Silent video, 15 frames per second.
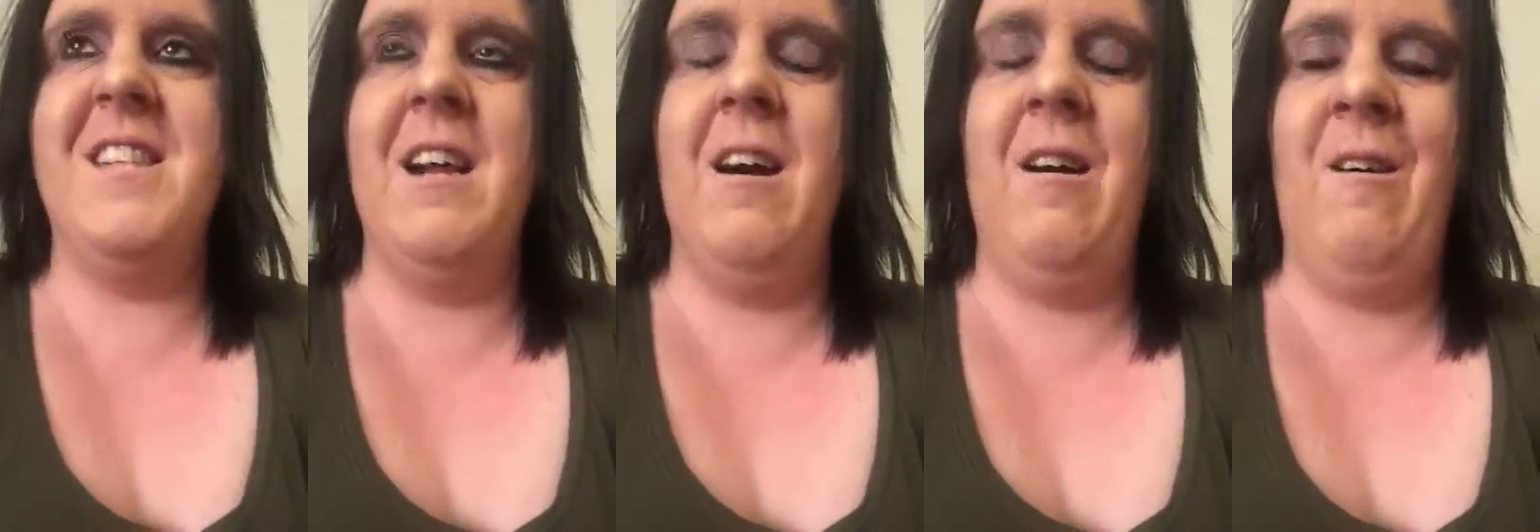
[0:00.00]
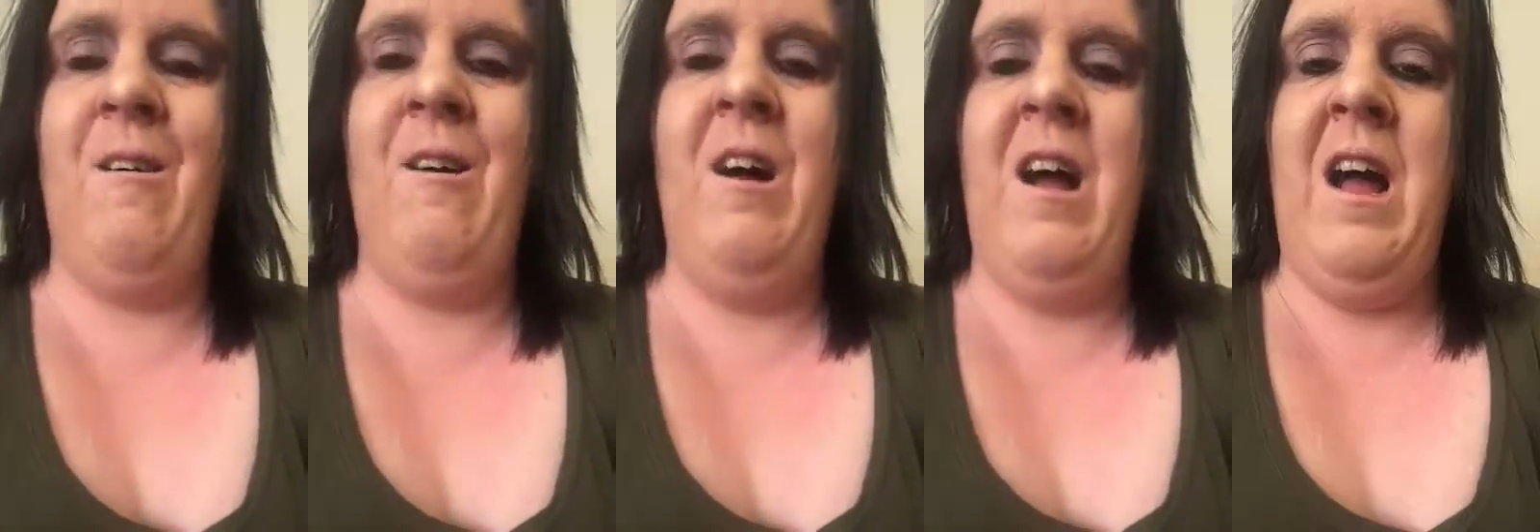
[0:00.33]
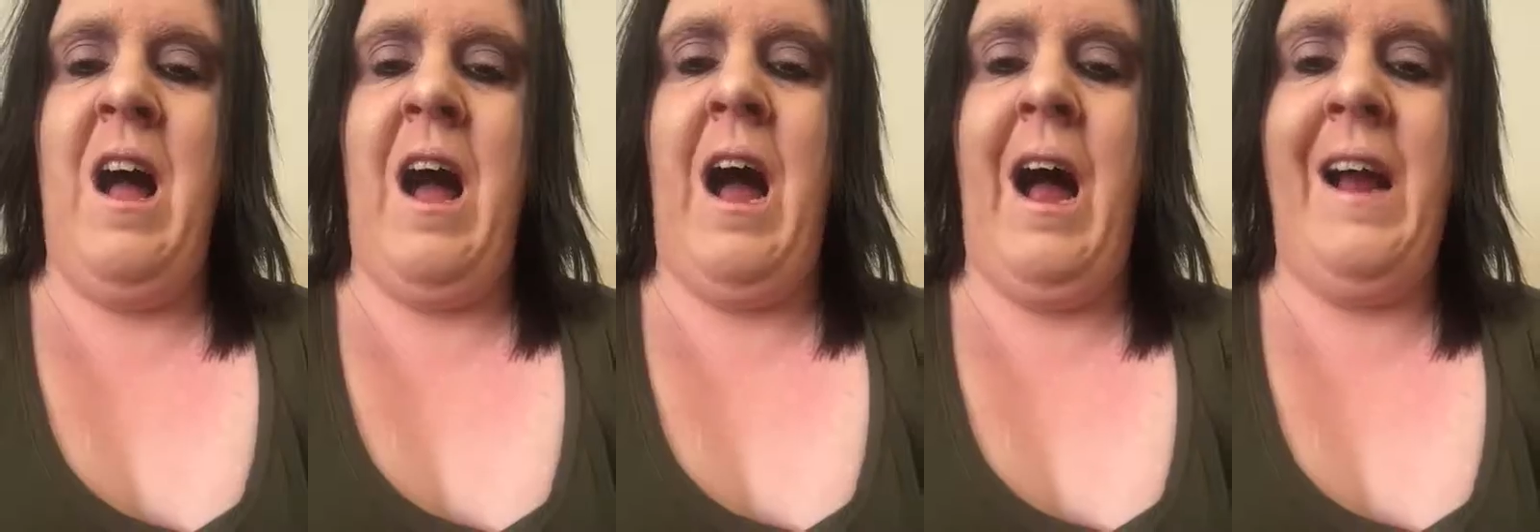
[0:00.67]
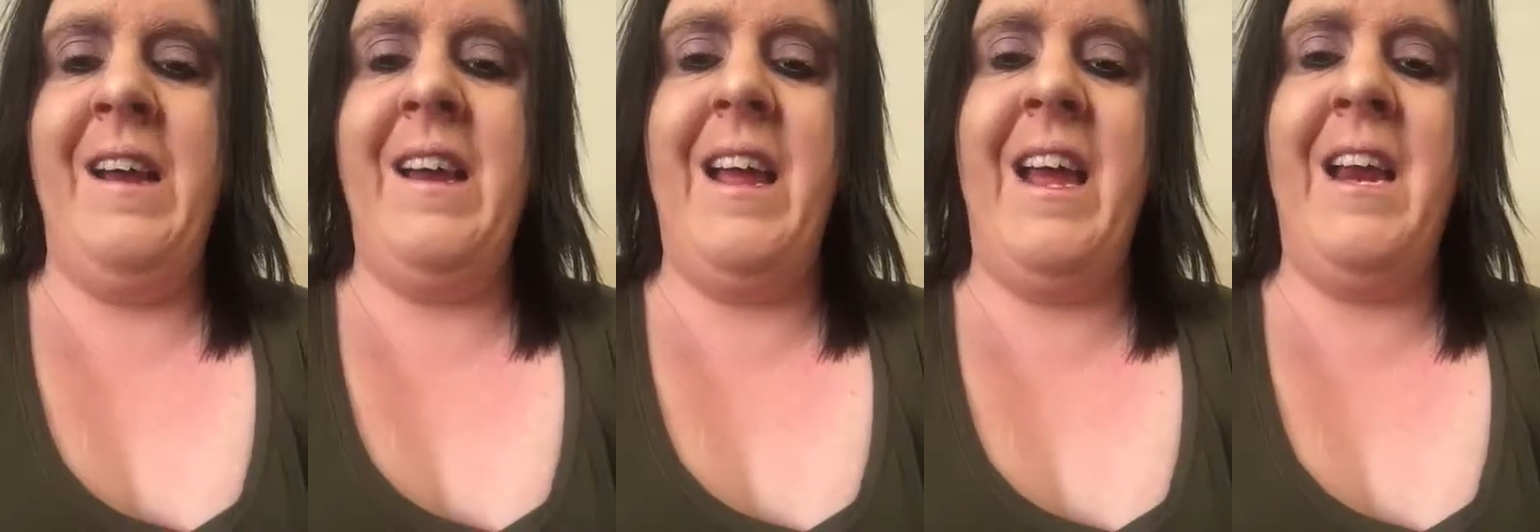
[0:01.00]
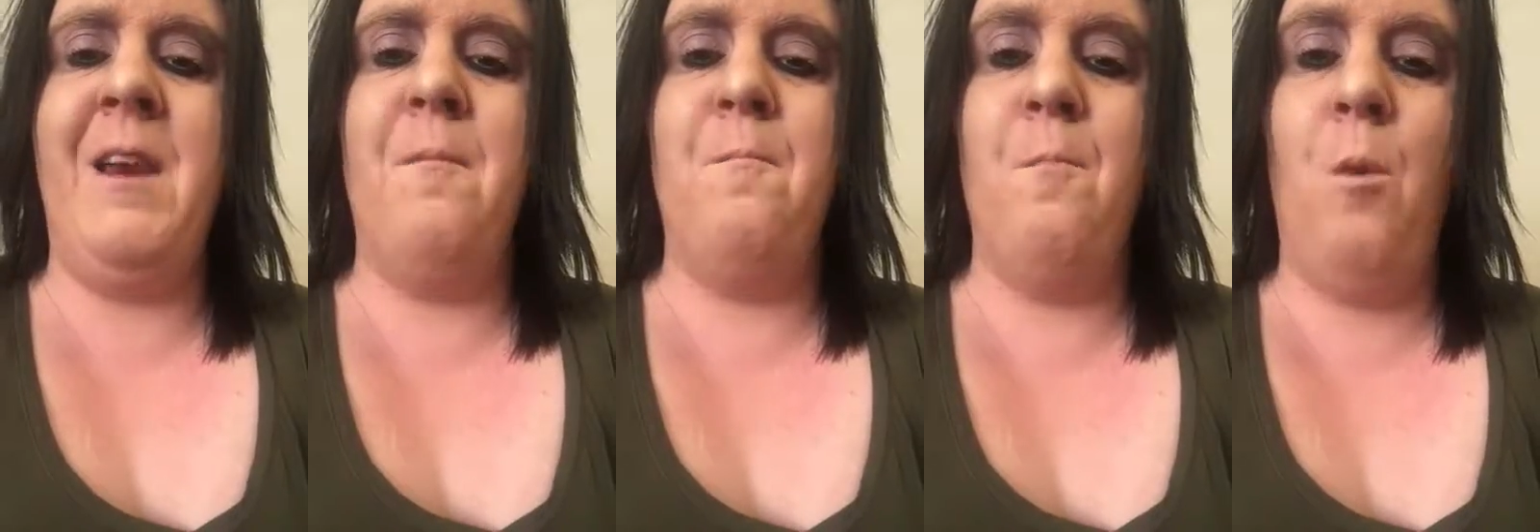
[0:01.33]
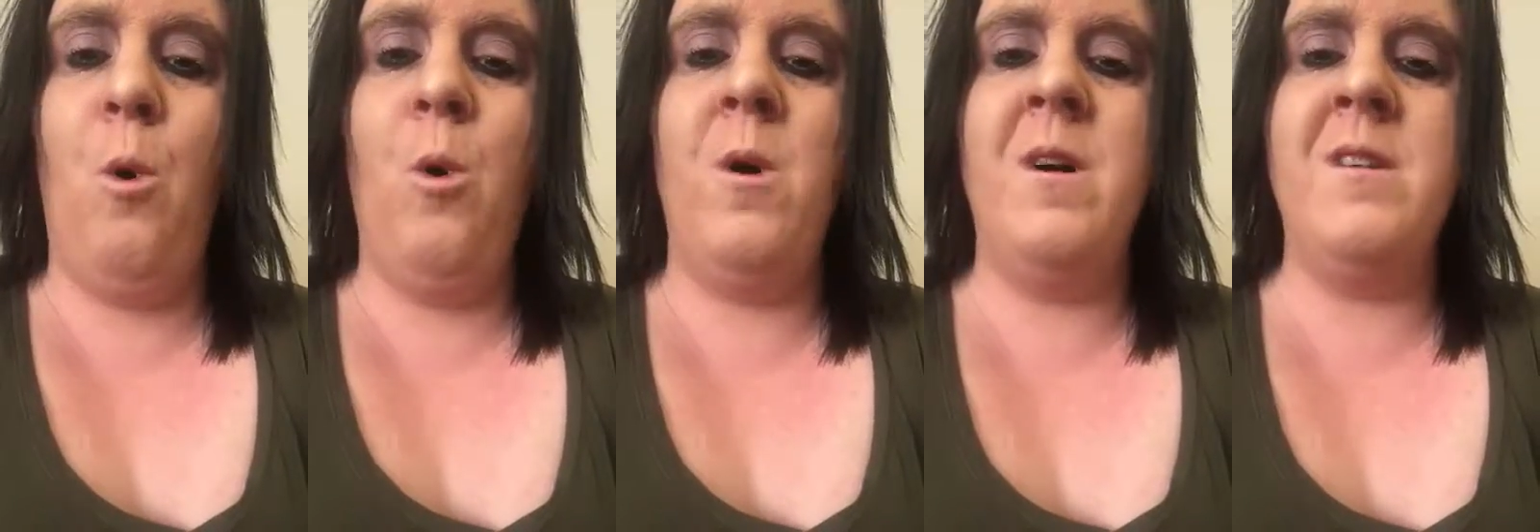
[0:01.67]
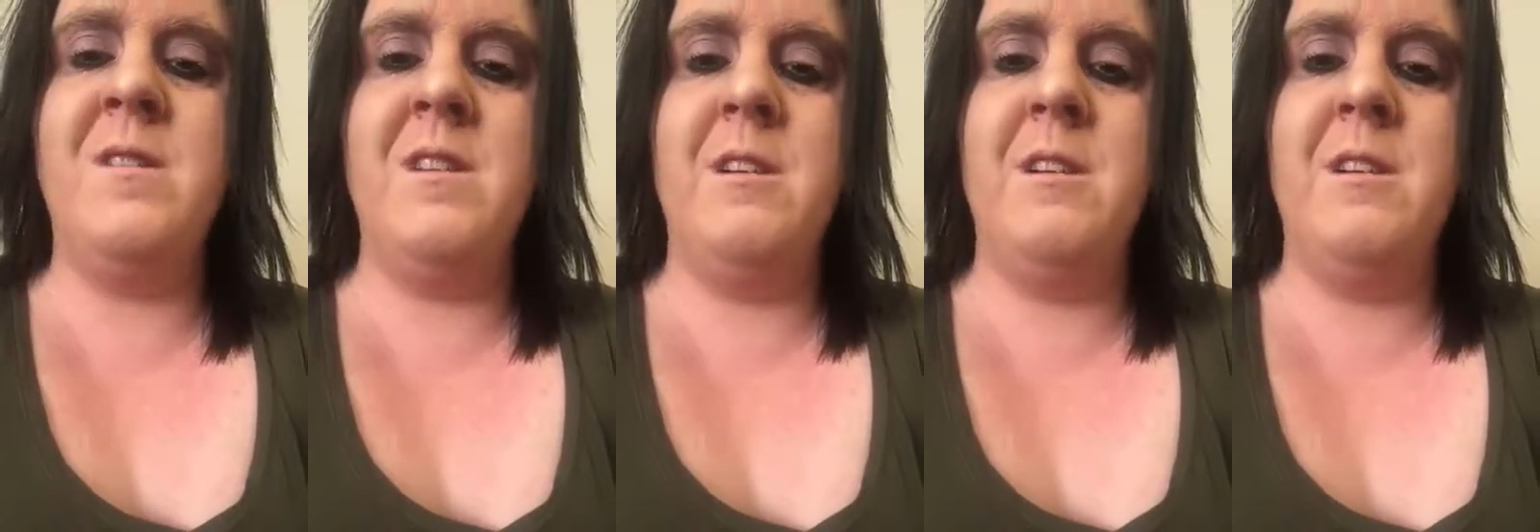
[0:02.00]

So I need more